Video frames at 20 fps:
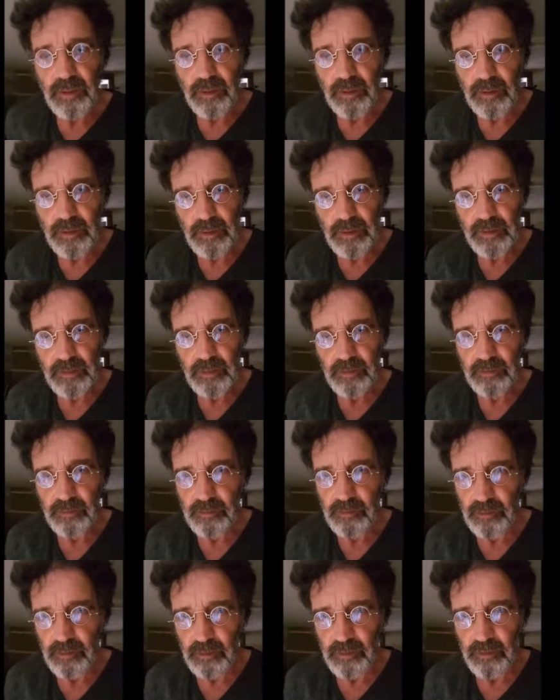Then
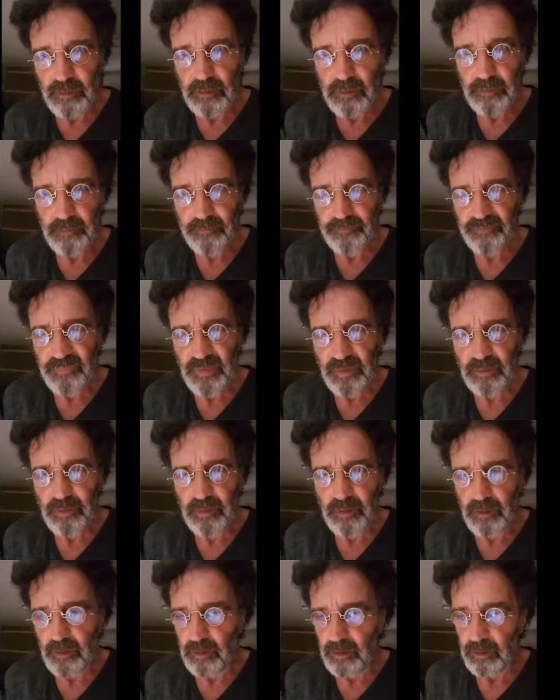I, at some
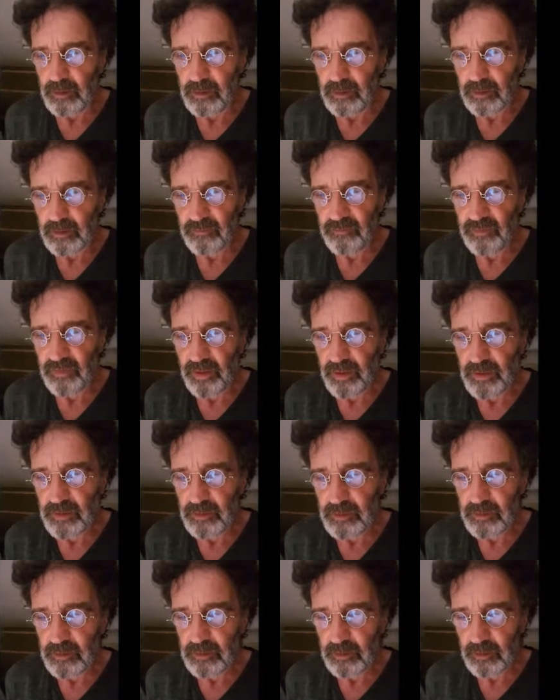point,
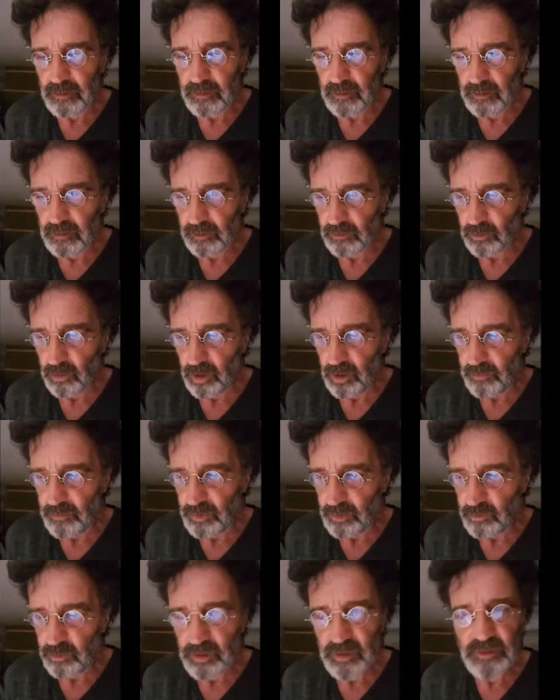searched through
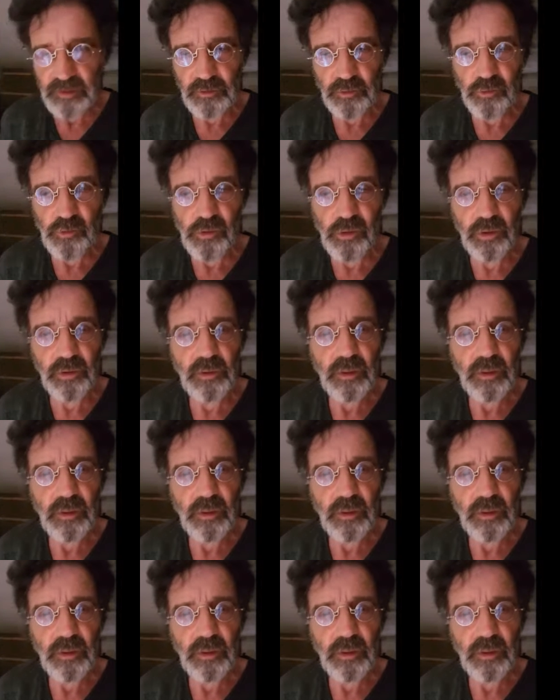the rooms.